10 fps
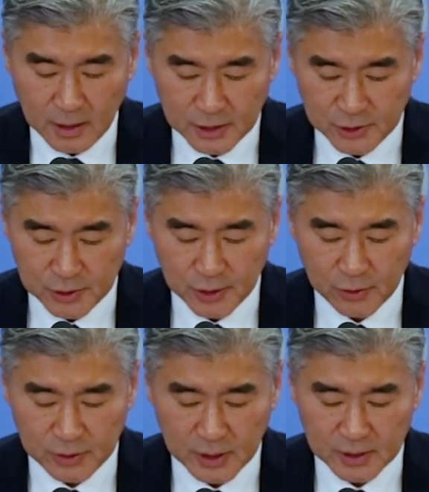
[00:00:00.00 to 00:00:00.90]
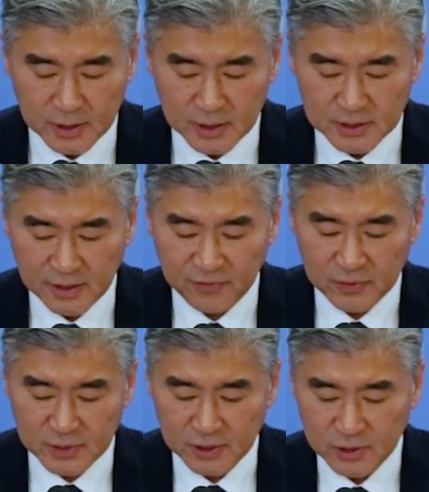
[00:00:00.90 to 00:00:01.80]
I should note that these
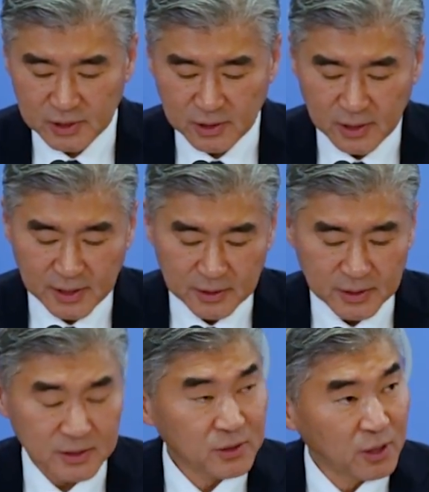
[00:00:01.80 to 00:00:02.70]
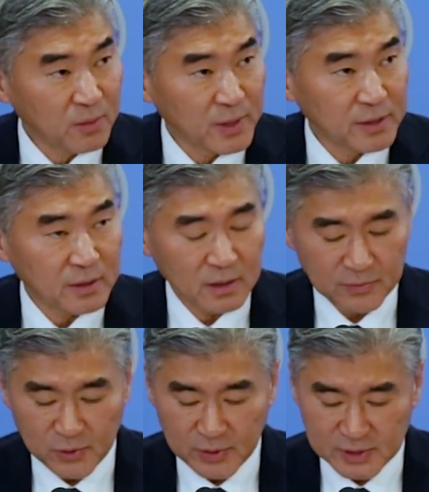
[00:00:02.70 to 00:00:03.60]
efforts are just the latest installment
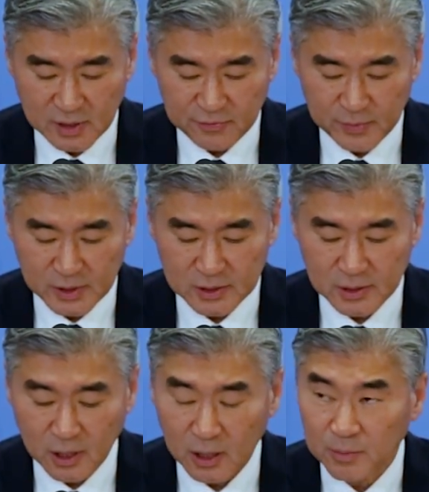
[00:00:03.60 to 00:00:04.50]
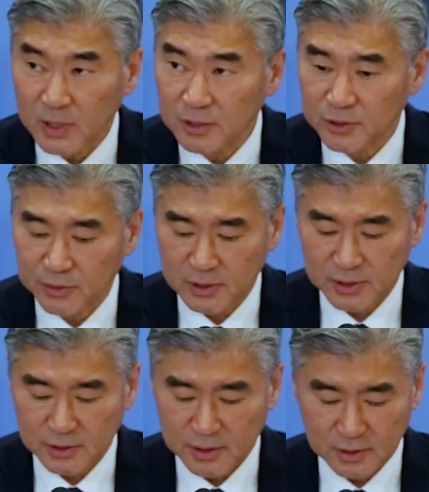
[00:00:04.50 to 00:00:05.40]
of U.S. government's non-military
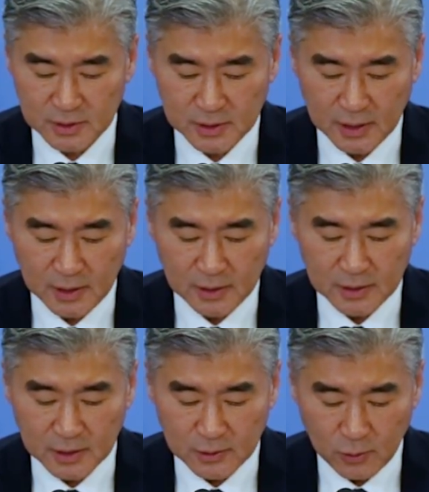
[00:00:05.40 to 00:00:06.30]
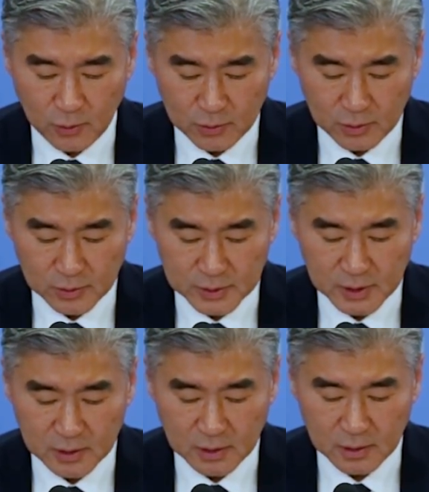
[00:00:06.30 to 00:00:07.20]
assistance that
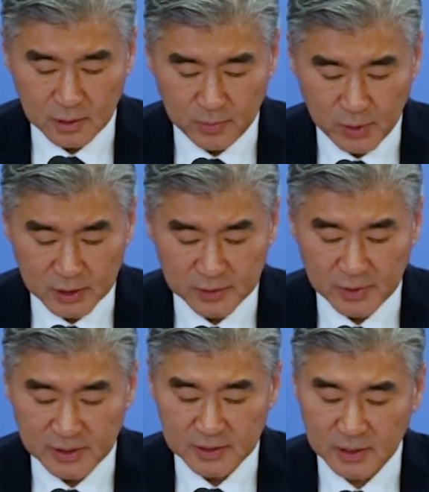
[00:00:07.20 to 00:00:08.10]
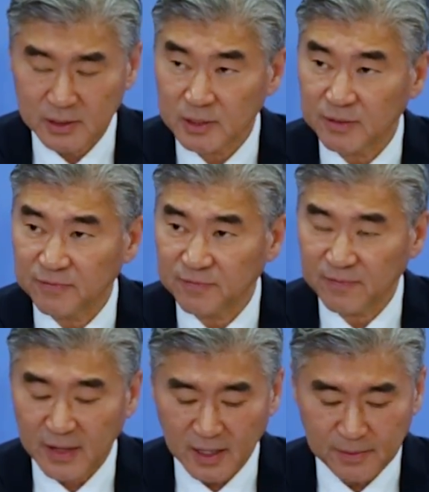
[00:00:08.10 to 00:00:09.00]
totals approximately
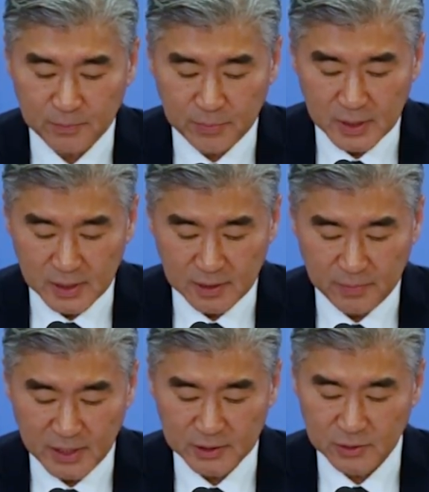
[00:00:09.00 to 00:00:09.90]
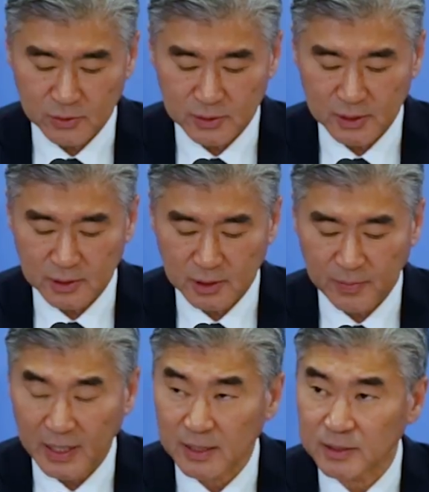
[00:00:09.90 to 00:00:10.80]
65 billion pesos in the
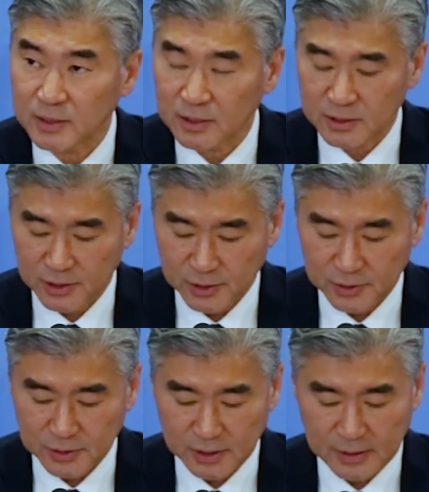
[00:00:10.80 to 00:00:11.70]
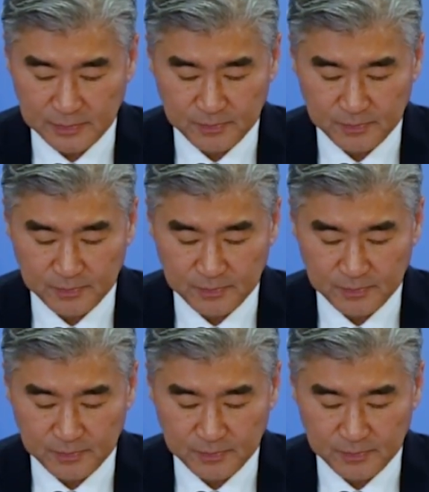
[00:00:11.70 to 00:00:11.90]
past 6 years.